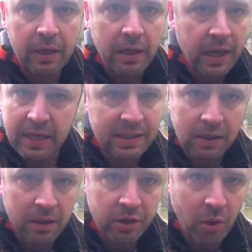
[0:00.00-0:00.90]
it isn't
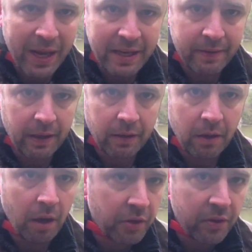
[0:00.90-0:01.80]
going to do anything
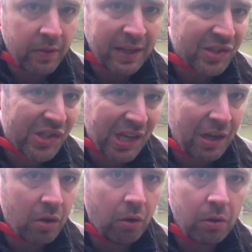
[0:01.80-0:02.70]
other than that
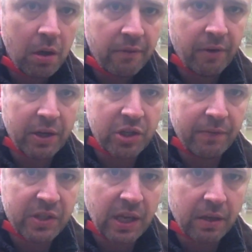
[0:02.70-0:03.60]
single fraction of
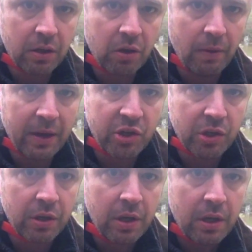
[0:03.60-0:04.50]
a second correction.
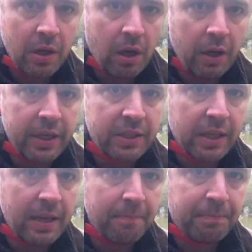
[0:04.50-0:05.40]
I need to
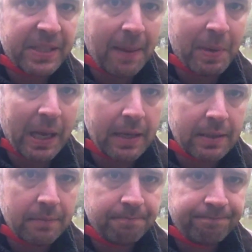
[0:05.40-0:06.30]
keep tapping it
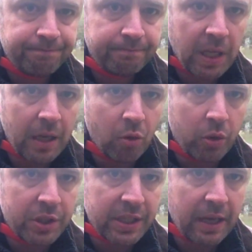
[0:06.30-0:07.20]
in
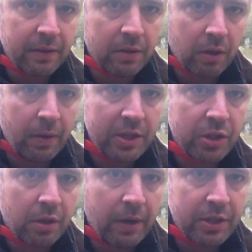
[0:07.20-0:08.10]
order to get the
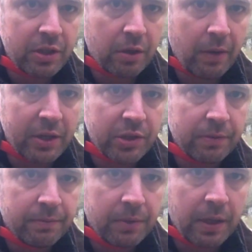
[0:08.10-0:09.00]
correction,
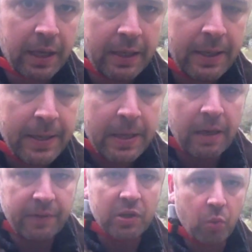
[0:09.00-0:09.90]
okay?
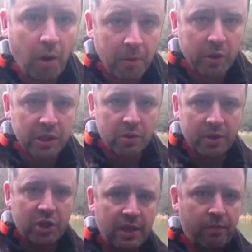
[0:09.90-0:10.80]
If that's what I'm looking to
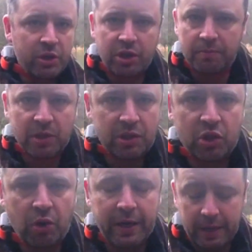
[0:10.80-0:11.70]
achieve, which comes into
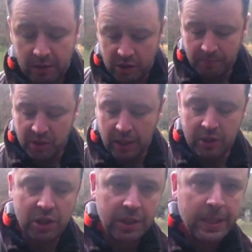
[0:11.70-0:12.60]
training at some
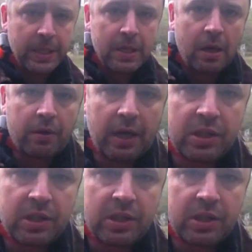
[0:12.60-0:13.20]
stages. Okay,